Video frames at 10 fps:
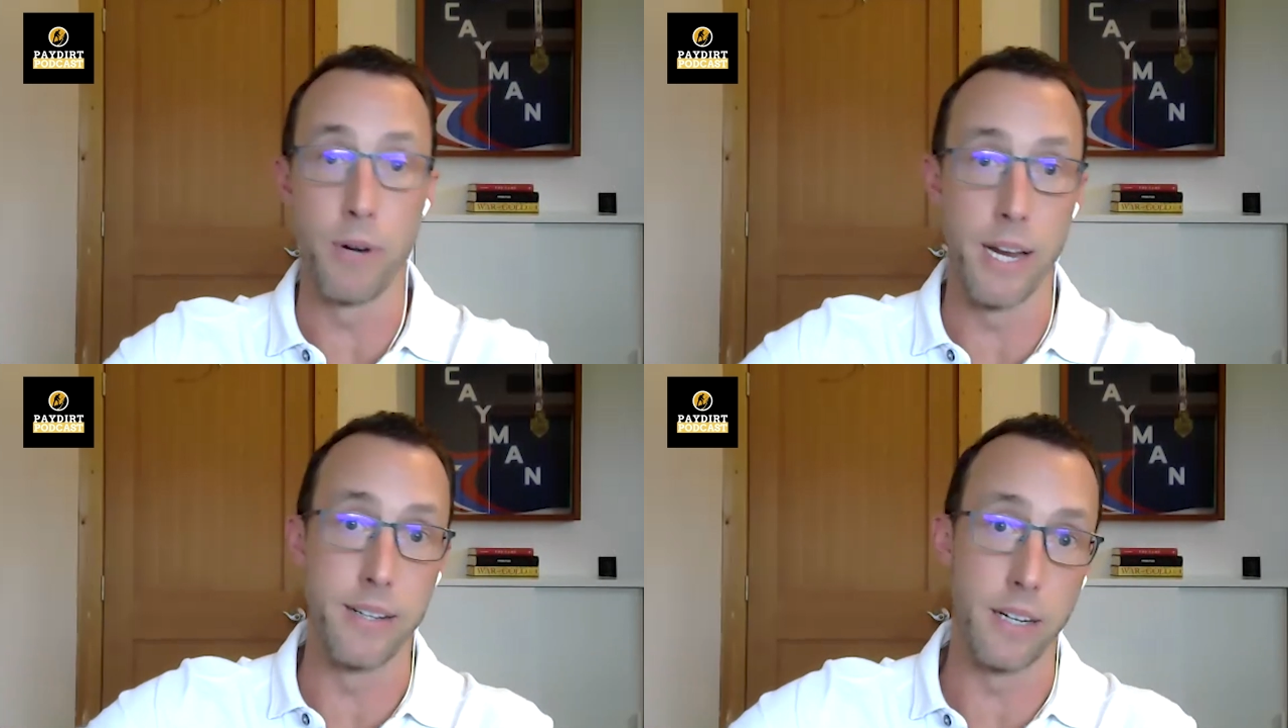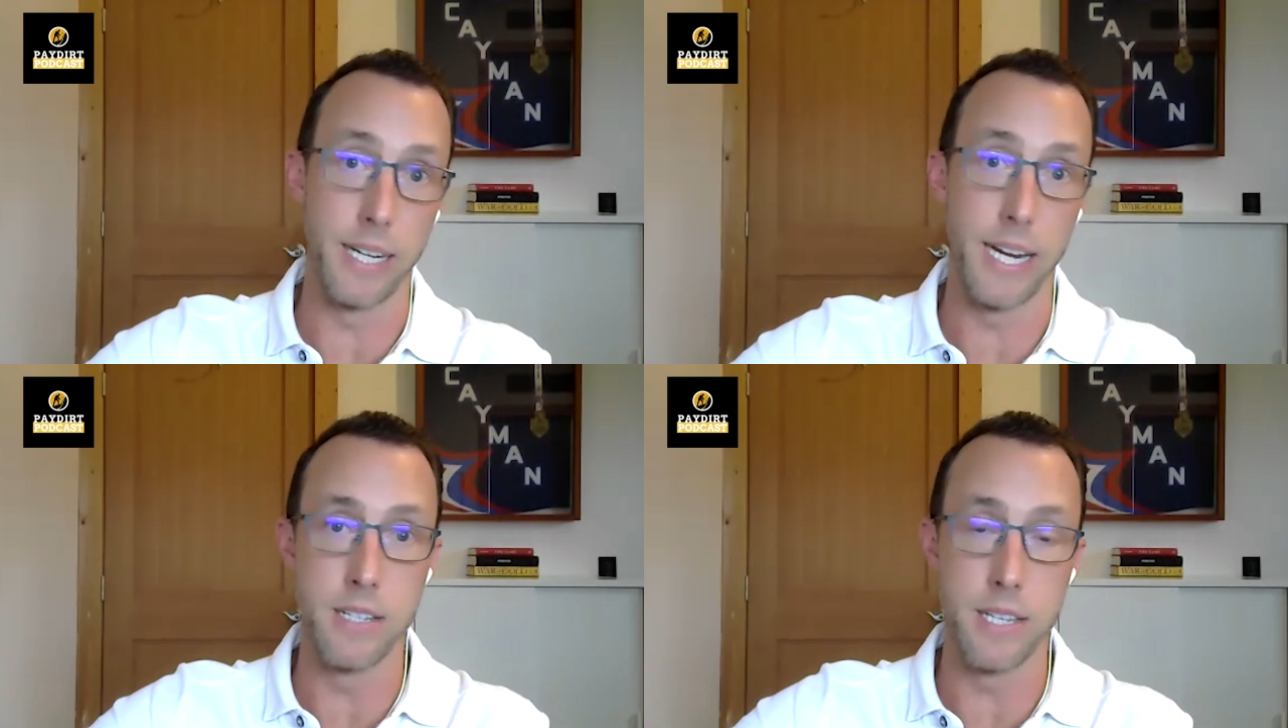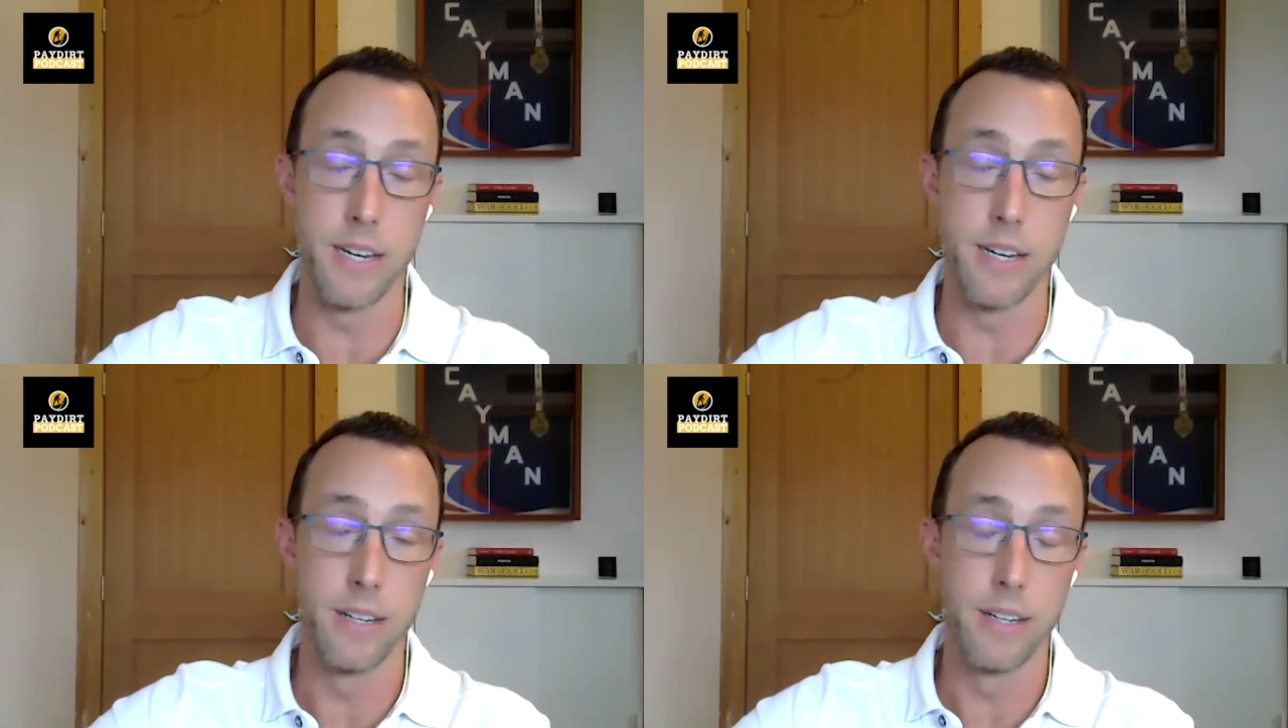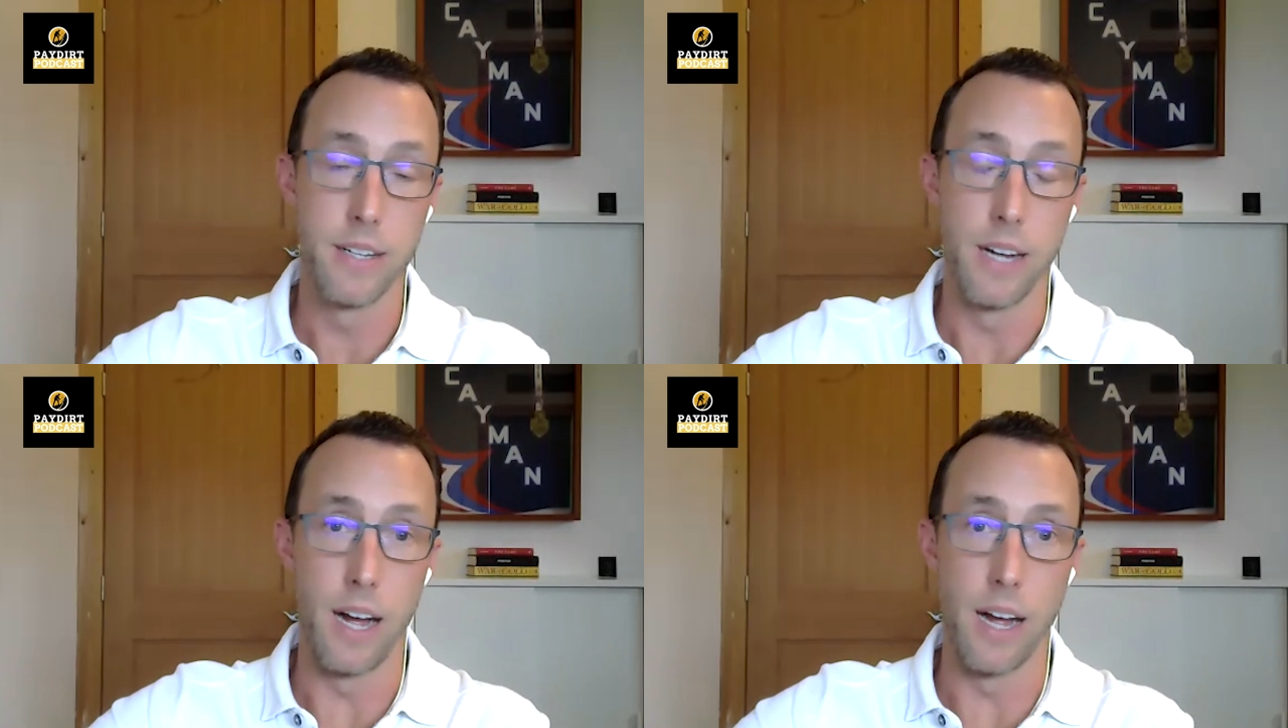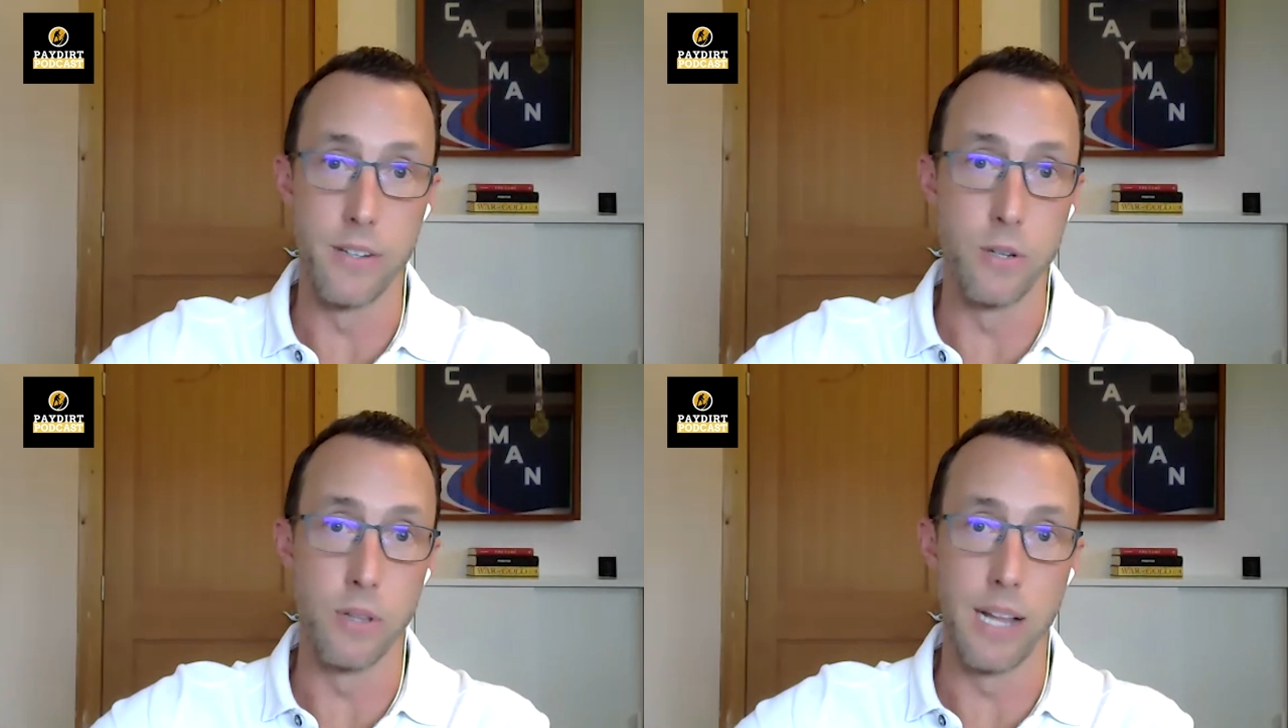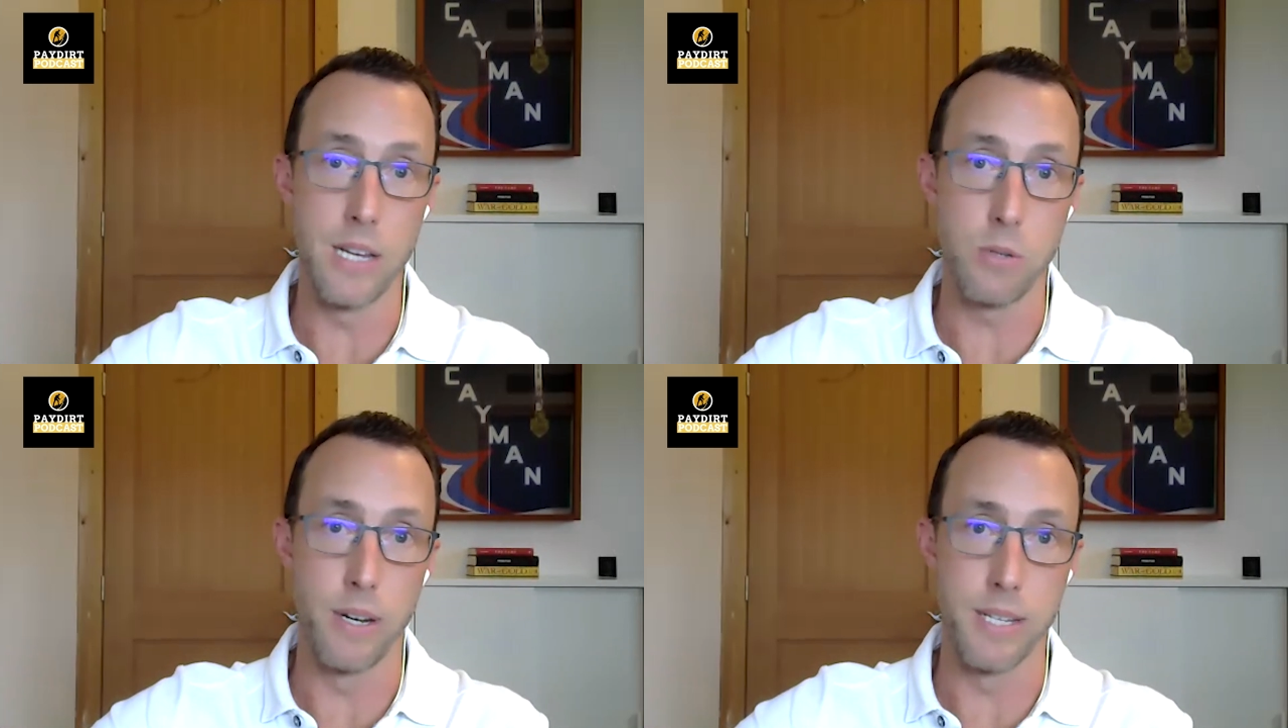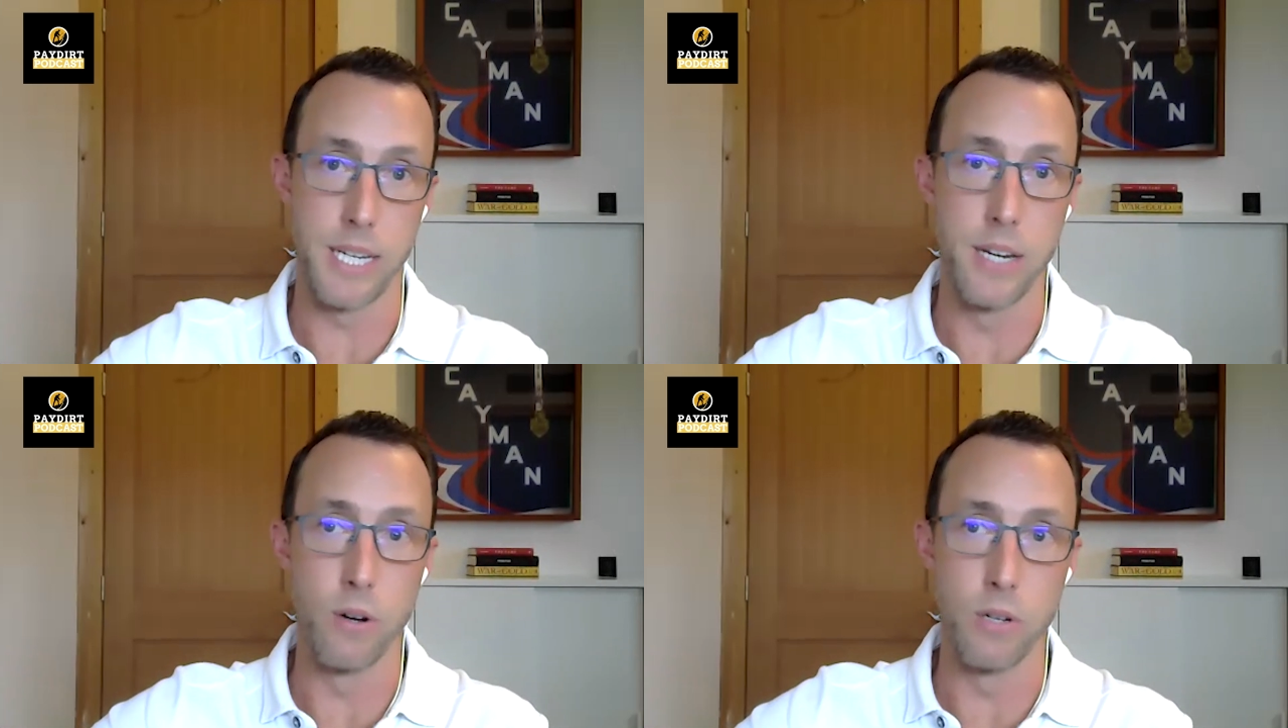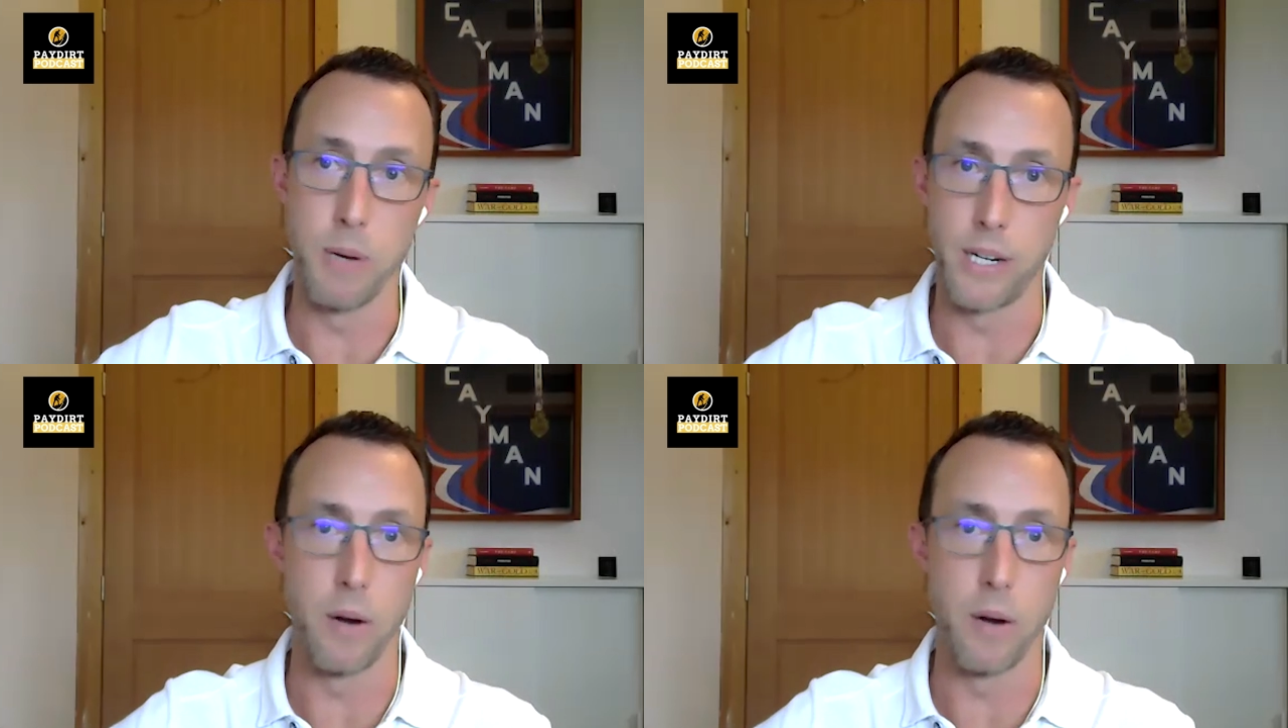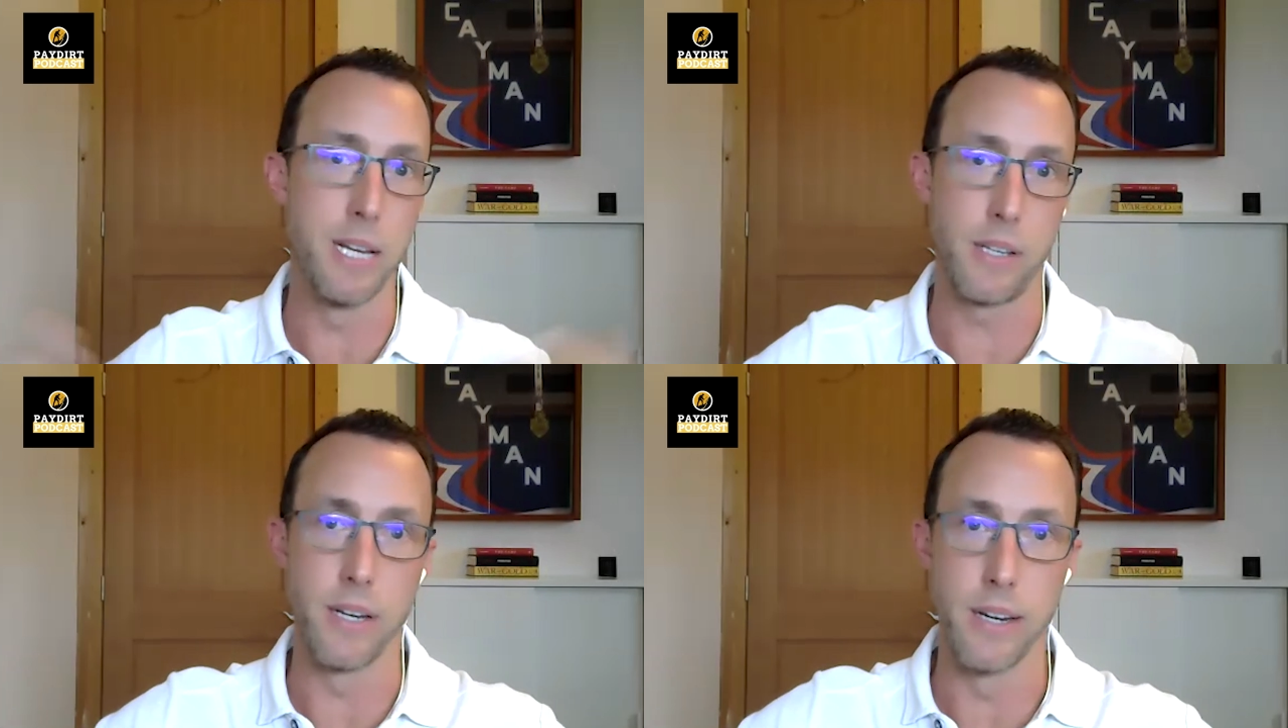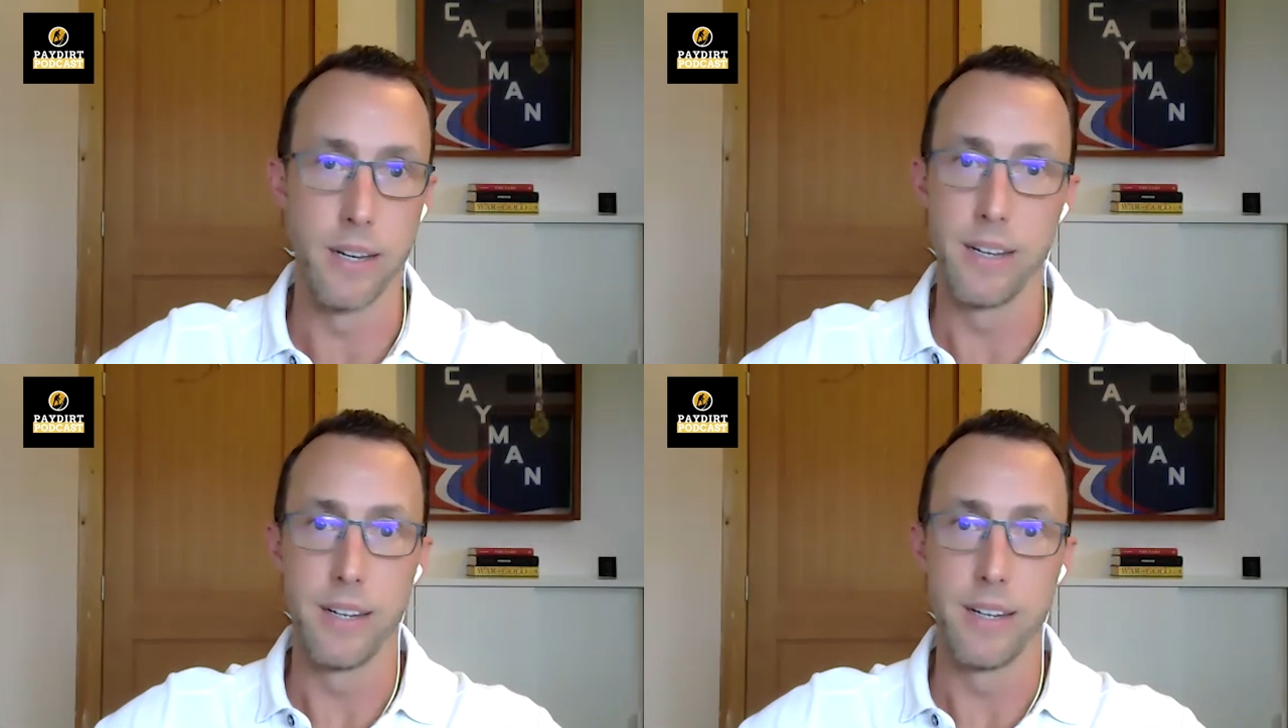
We had Doug Casey do the last one as a keynote speaker, and basically